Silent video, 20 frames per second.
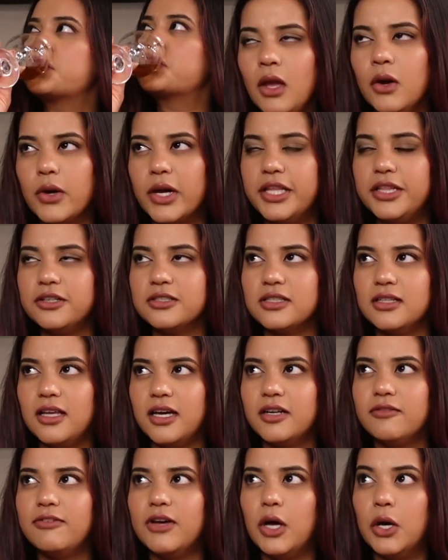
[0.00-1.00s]
Okay, there's a
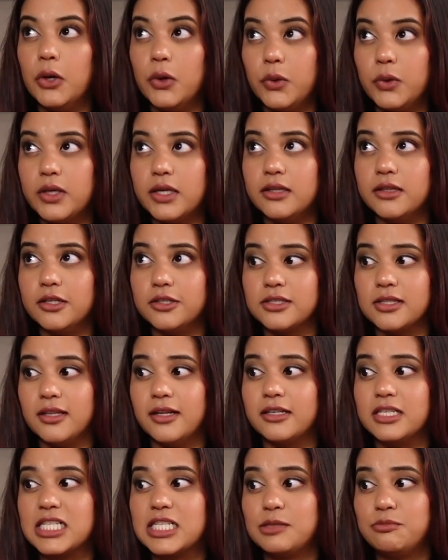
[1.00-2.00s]
lot of oak and there's a
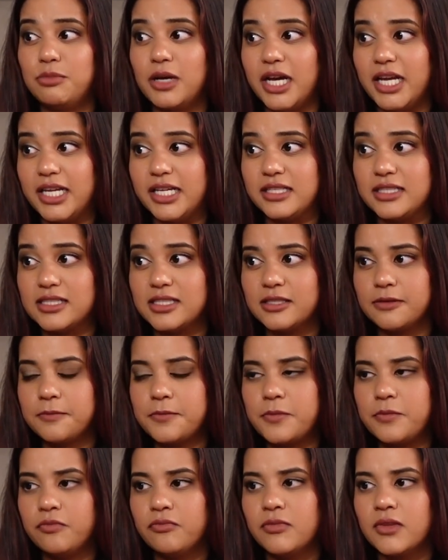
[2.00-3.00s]
lot of spice
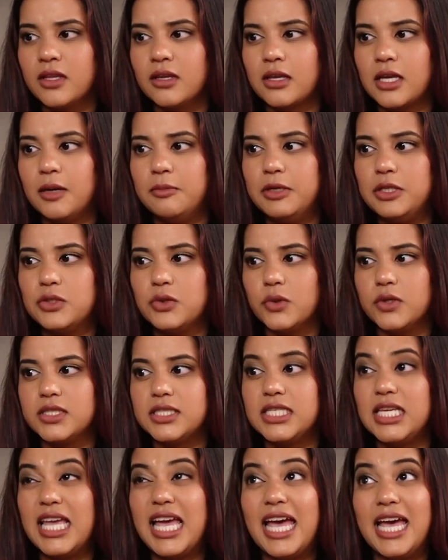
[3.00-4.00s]
coming towards
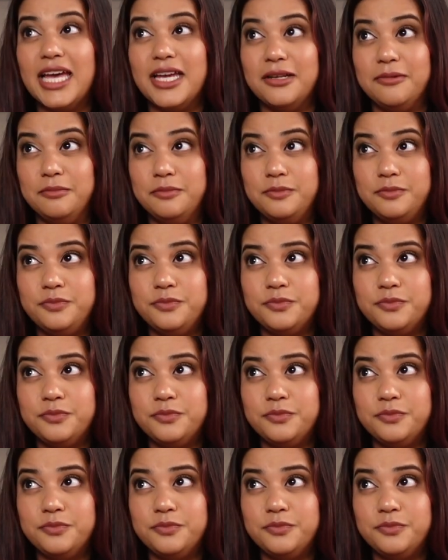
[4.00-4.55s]
the end.